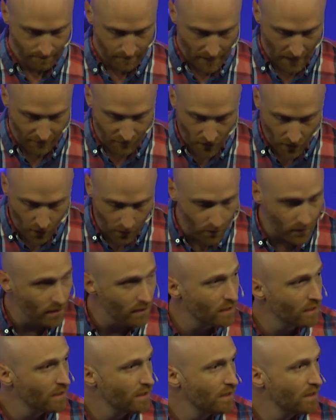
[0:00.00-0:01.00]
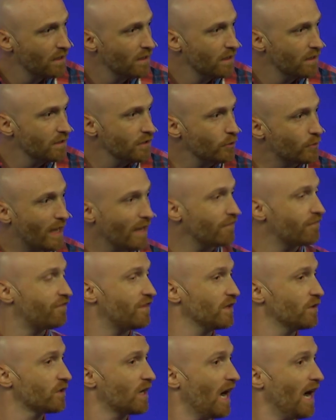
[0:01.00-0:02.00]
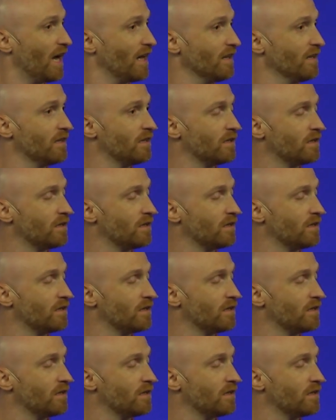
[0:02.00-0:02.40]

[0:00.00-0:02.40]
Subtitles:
Even though you can't feel God,